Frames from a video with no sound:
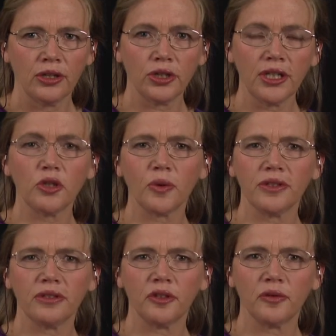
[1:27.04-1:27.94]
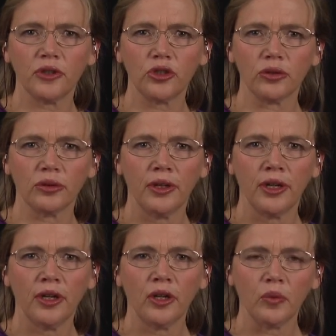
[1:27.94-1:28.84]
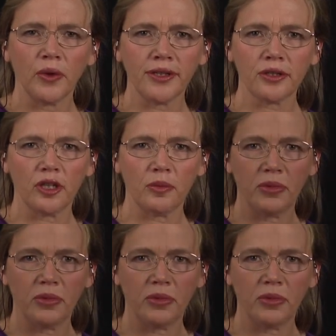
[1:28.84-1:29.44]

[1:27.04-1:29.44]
to each one's an individual. One's going to